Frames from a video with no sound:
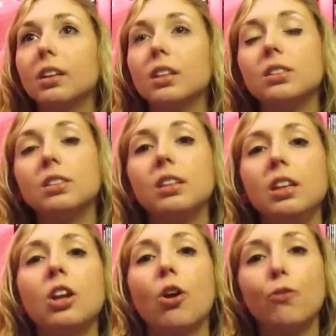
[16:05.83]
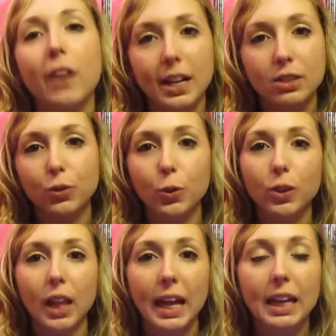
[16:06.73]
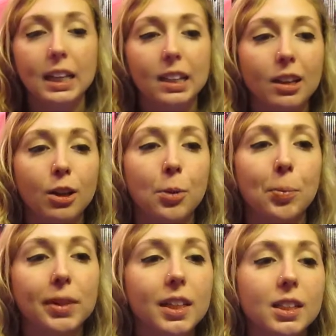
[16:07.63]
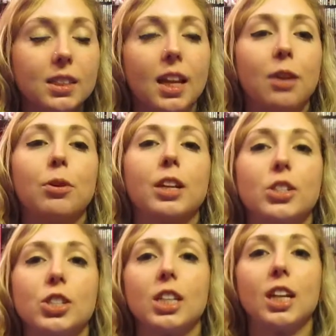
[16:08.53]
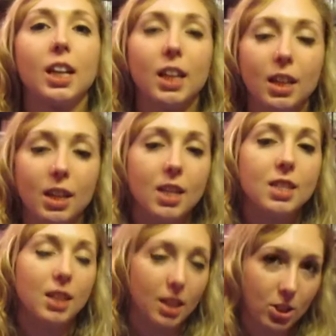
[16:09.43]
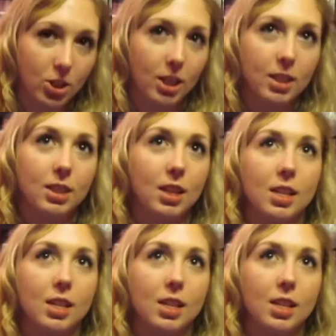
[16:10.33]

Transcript: It's, you know, fast food like, but this sandwich is delicious.